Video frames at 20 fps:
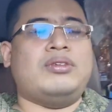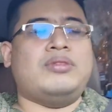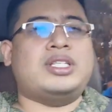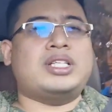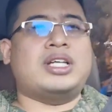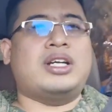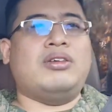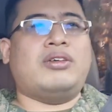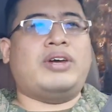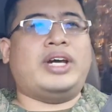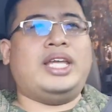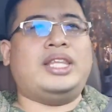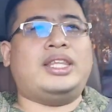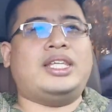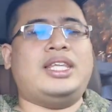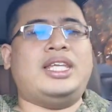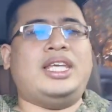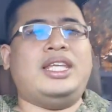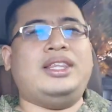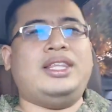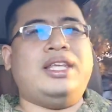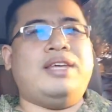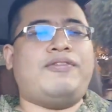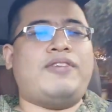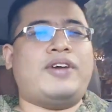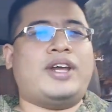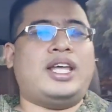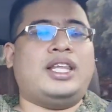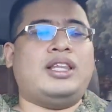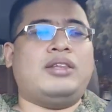which are located in
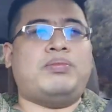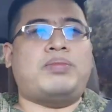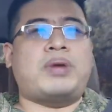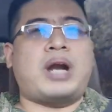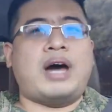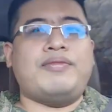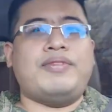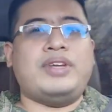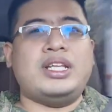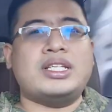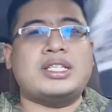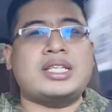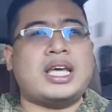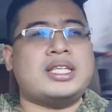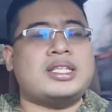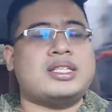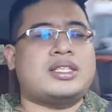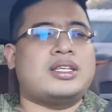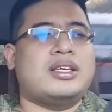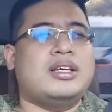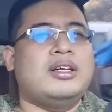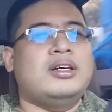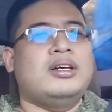different provinces